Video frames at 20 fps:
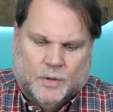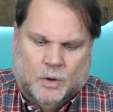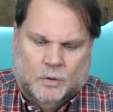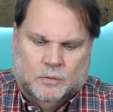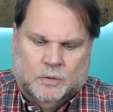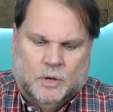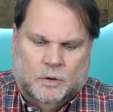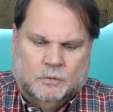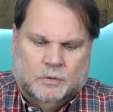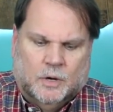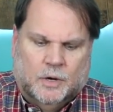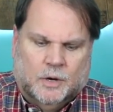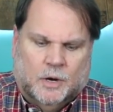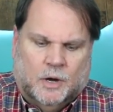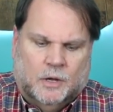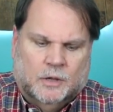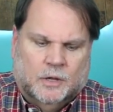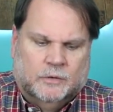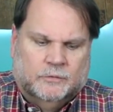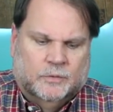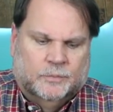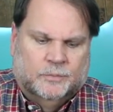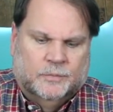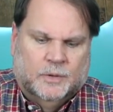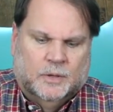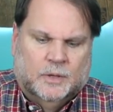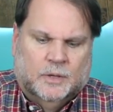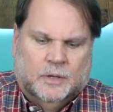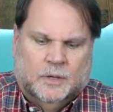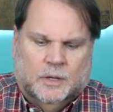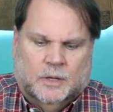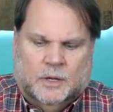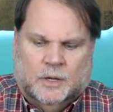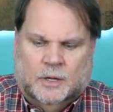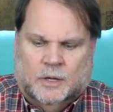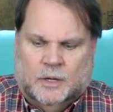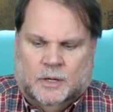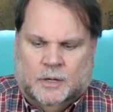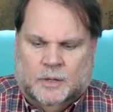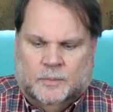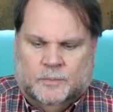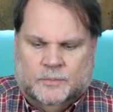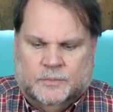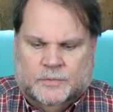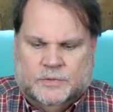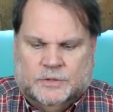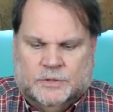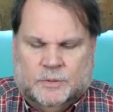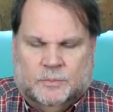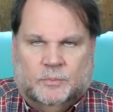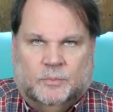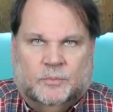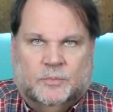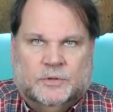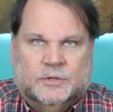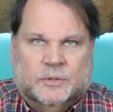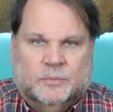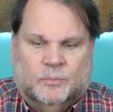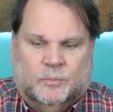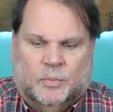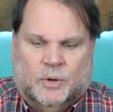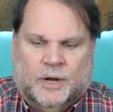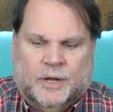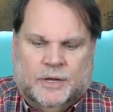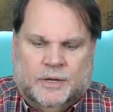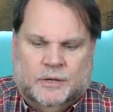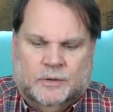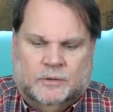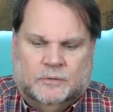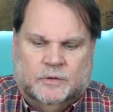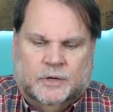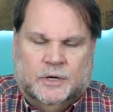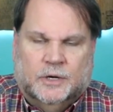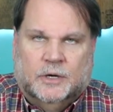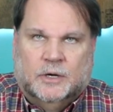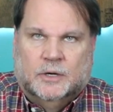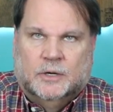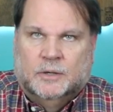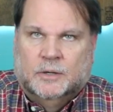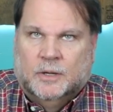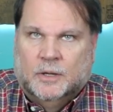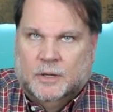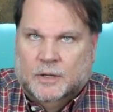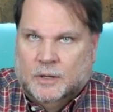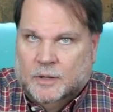Oak on all of them. Some bread over here